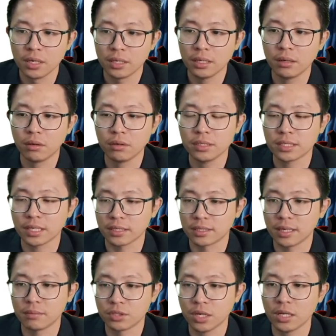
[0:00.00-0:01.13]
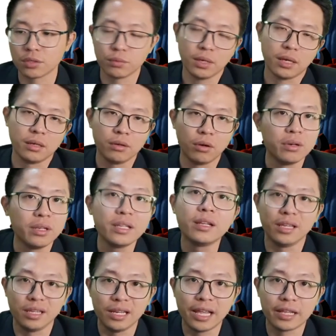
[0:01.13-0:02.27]
Yeah, all these are same charge. We are only the
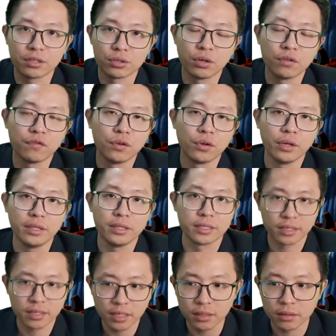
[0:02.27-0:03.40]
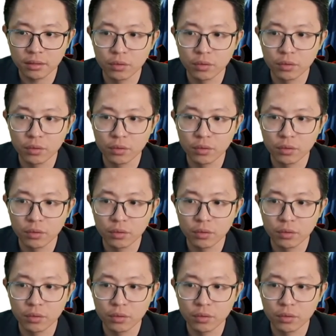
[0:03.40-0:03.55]
electron flow in the circuit